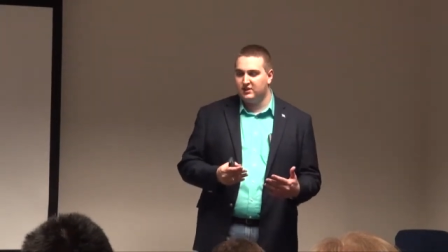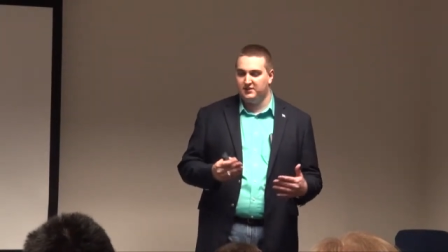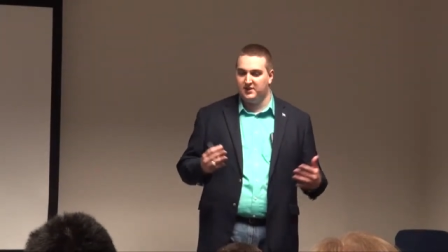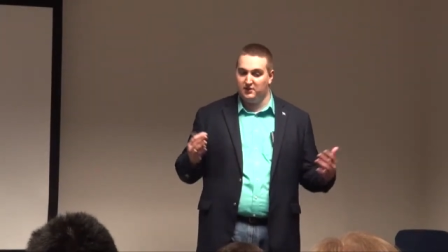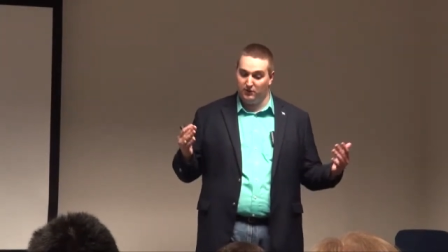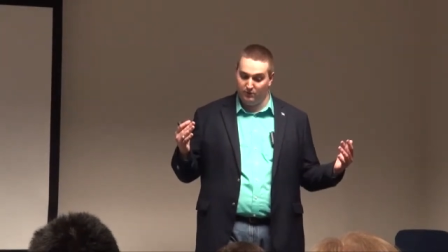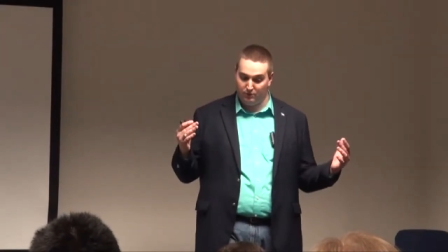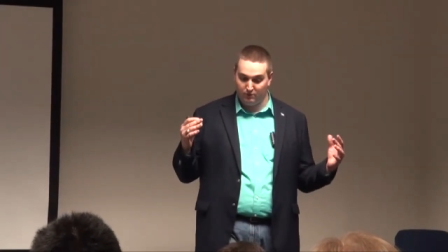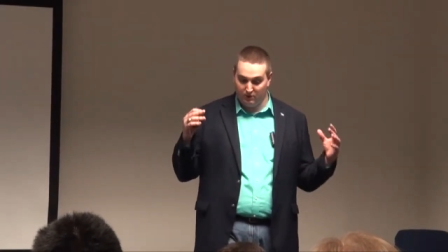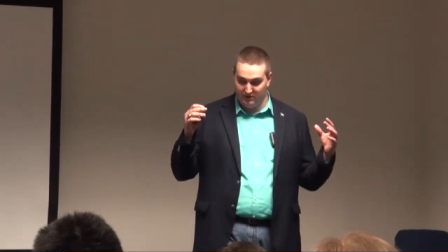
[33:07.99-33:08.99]
And then you're
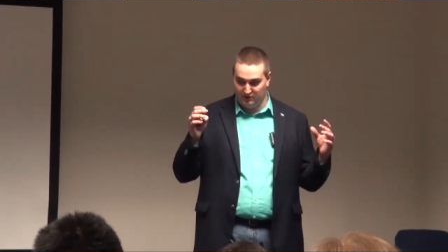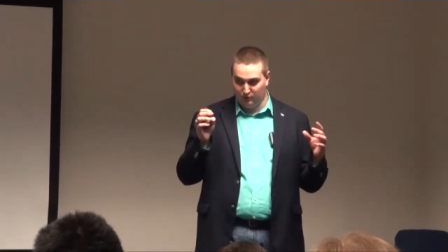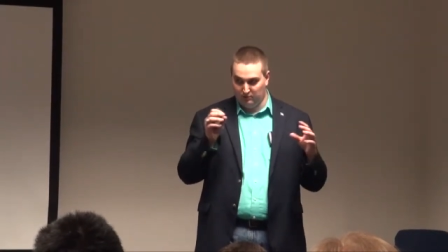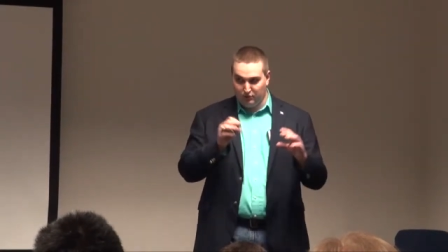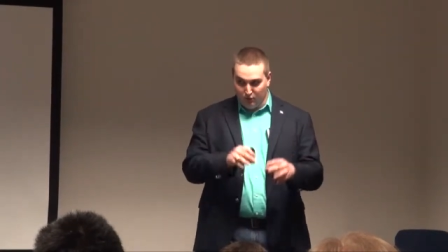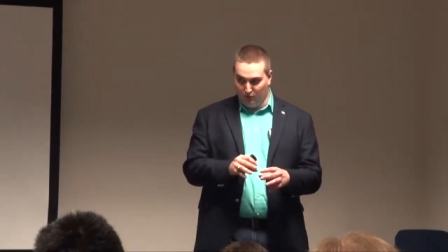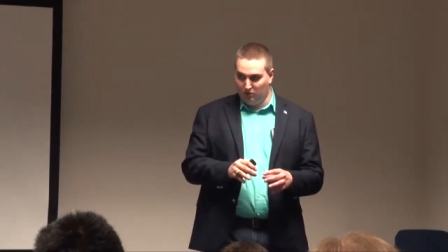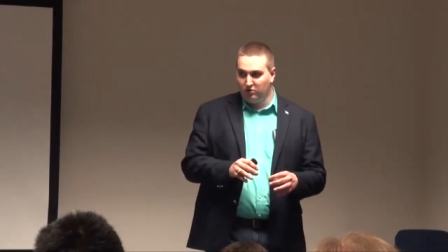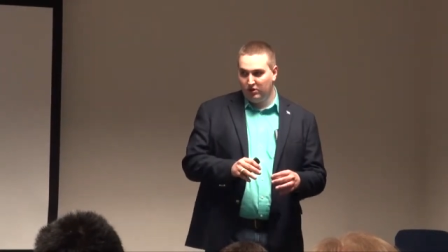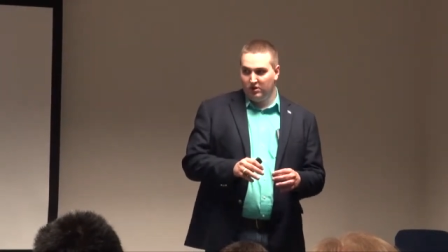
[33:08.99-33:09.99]
thrown into a pool.